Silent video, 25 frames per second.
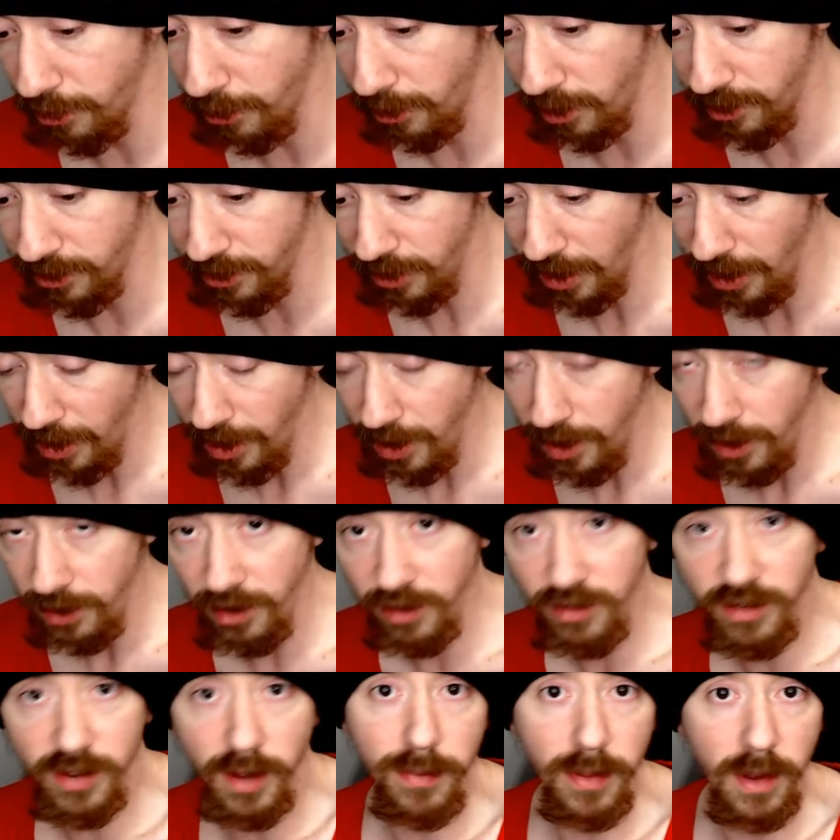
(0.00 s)
was
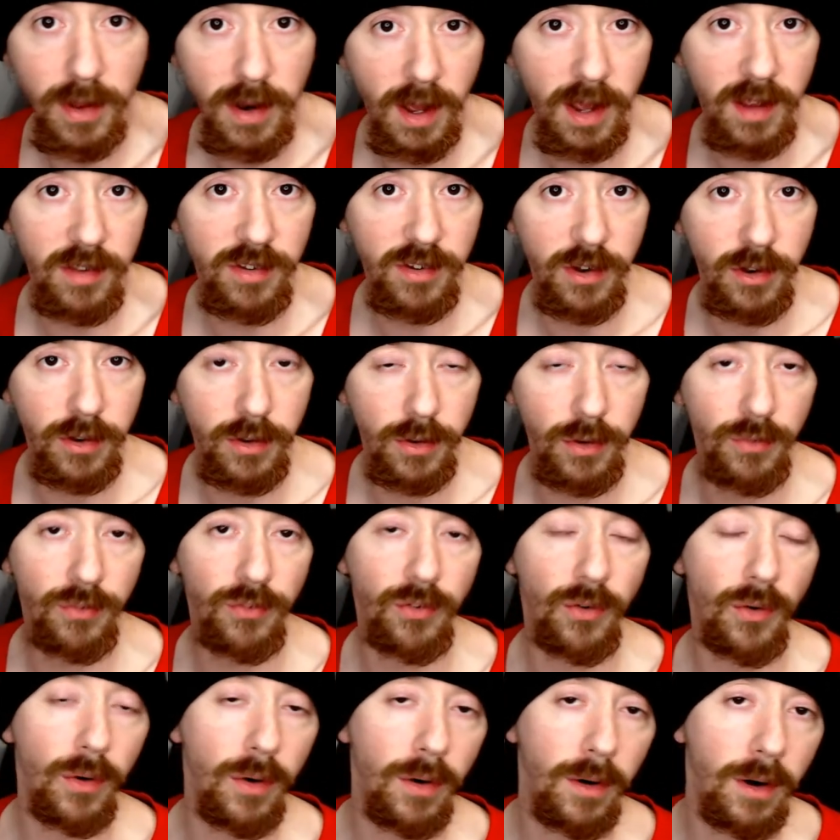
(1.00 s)
just something nice to do
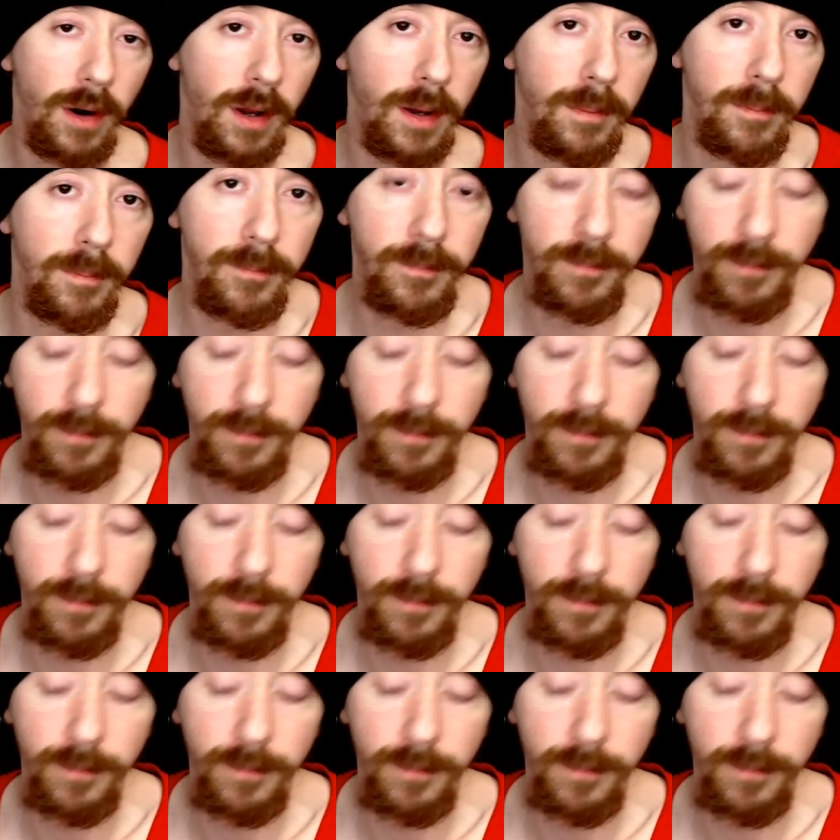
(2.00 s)
for, um,